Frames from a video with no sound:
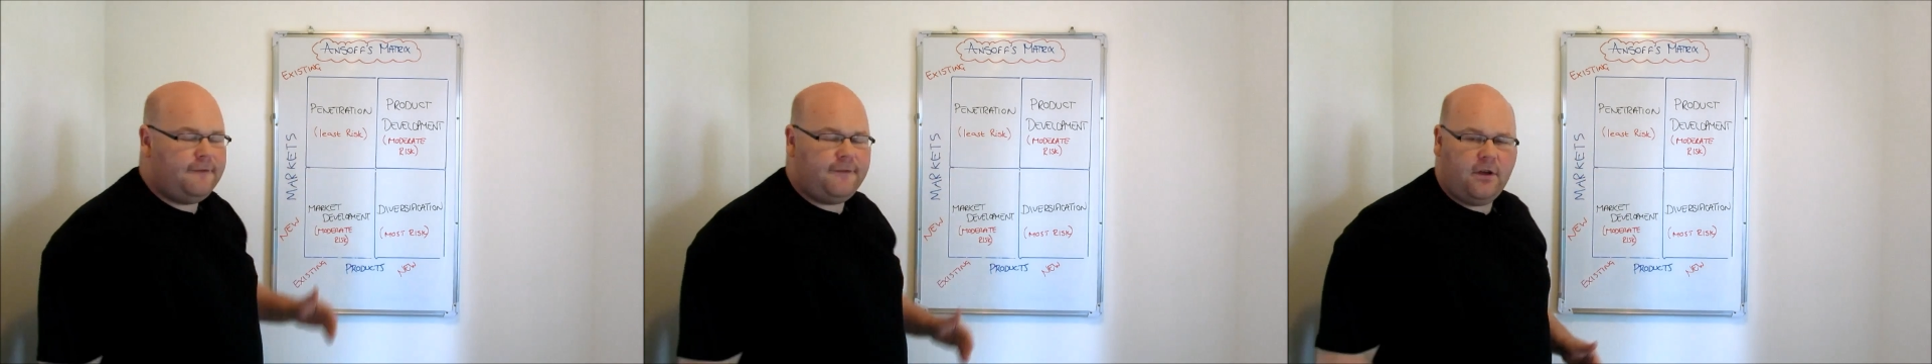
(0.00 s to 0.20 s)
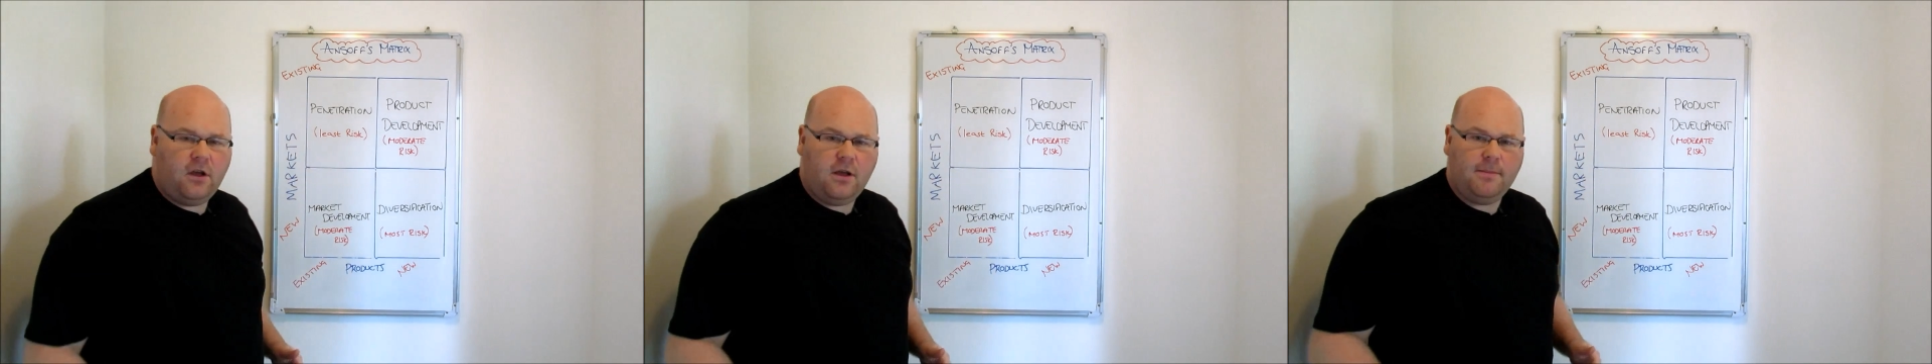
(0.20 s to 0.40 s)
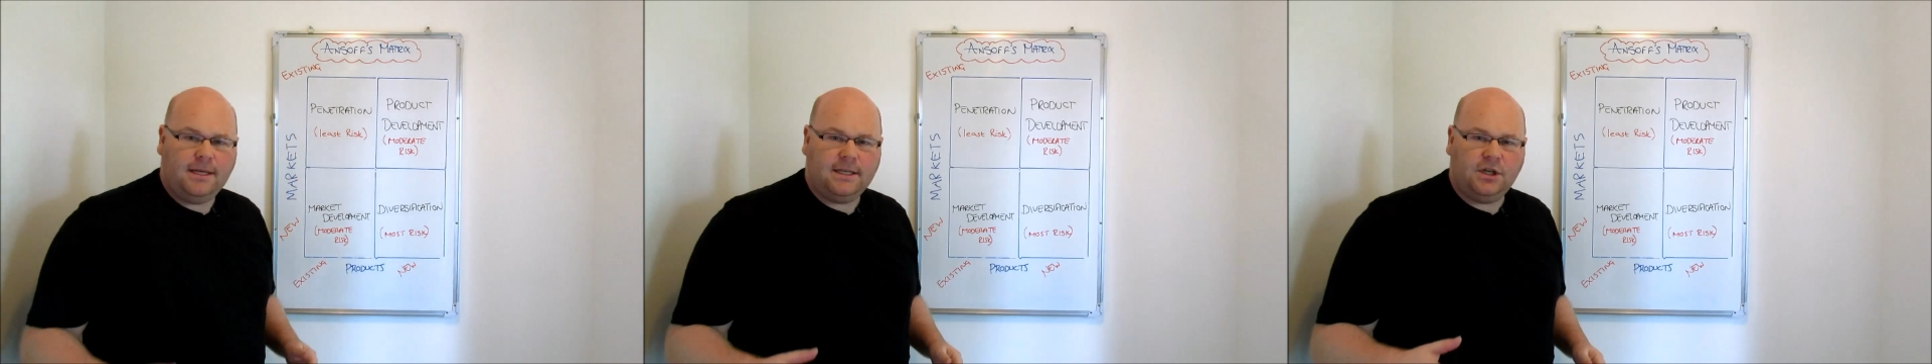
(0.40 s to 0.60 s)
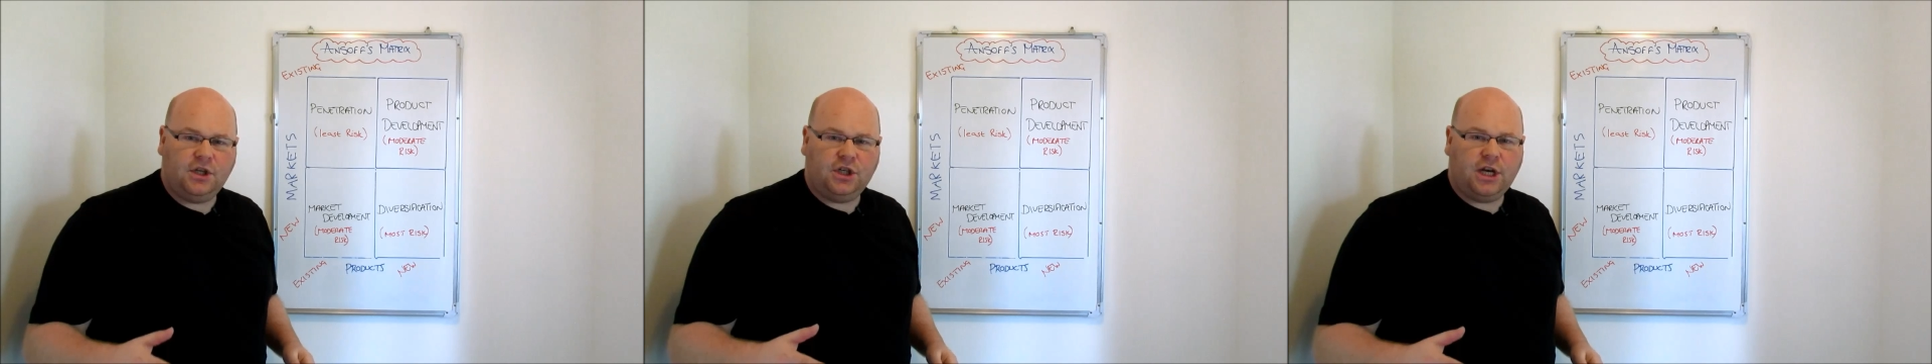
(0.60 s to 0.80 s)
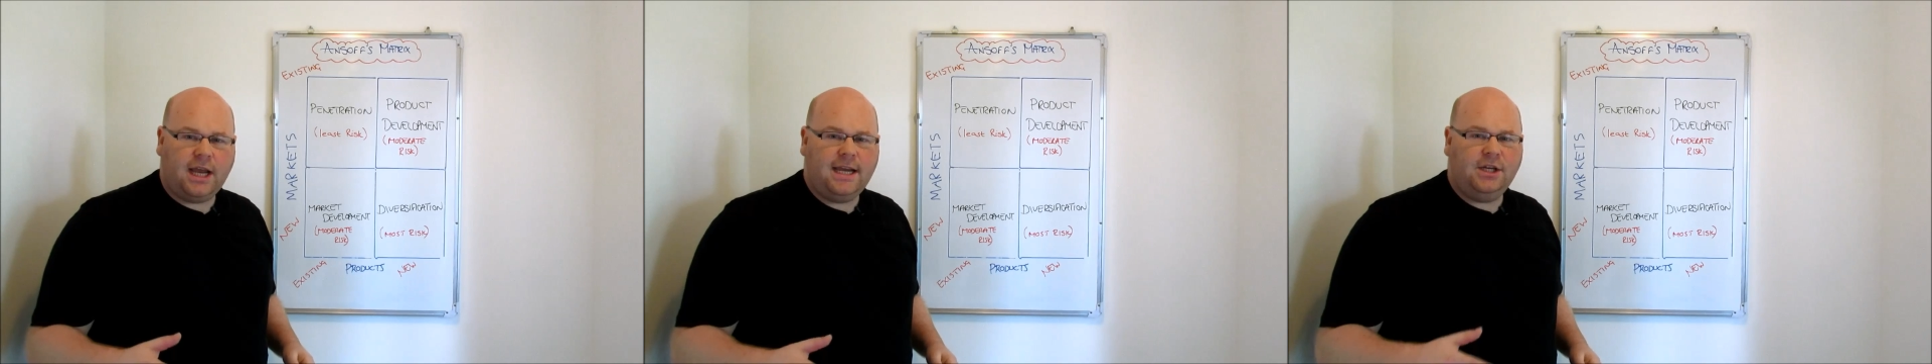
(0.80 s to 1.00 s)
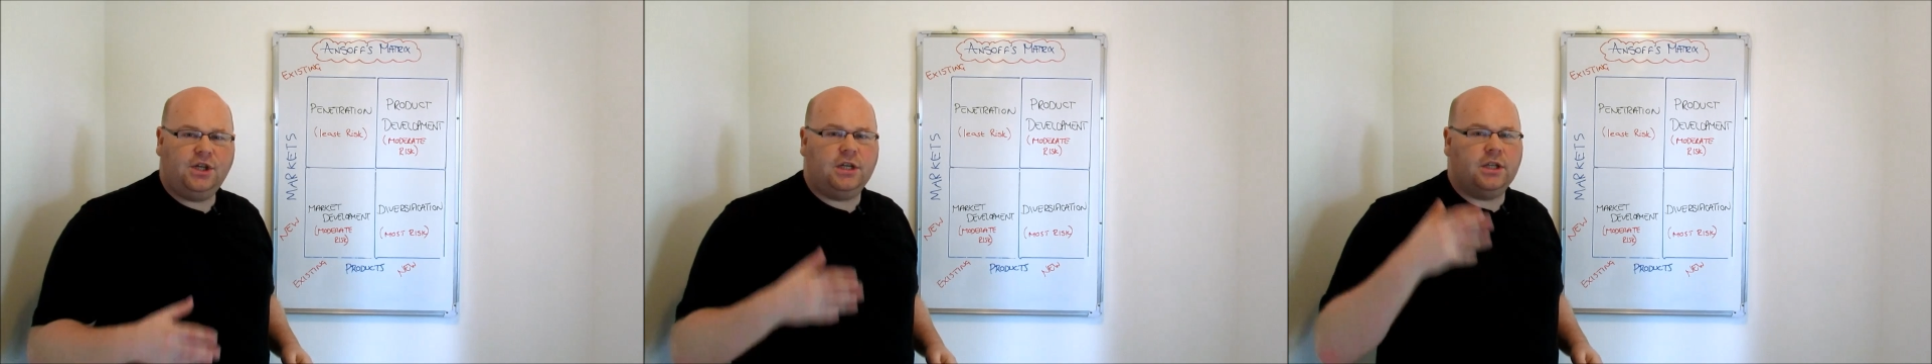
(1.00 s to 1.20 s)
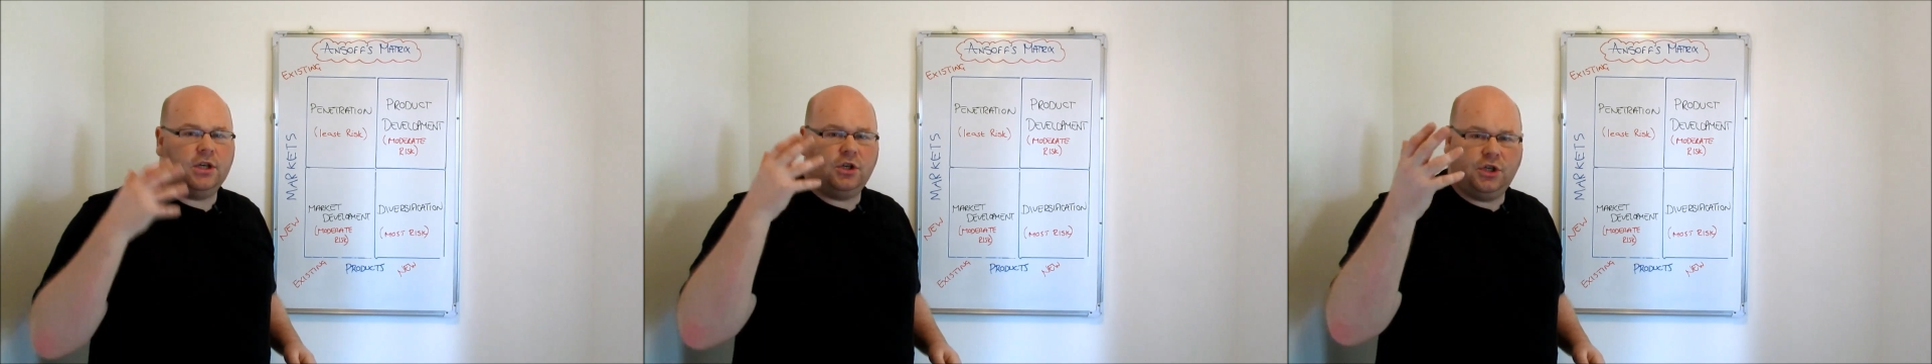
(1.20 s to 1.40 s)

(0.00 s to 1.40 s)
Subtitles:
firm isn't changing the